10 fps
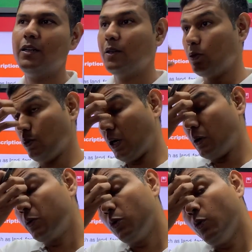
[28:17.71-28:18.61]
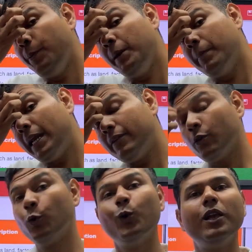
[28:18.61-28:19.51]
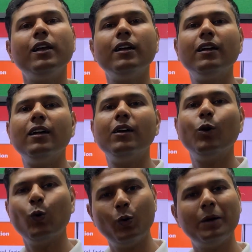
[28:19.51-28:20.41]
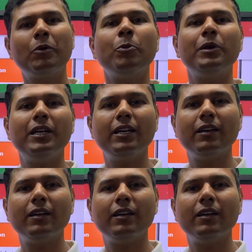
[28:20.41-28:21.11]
So how do people as a whole own a property?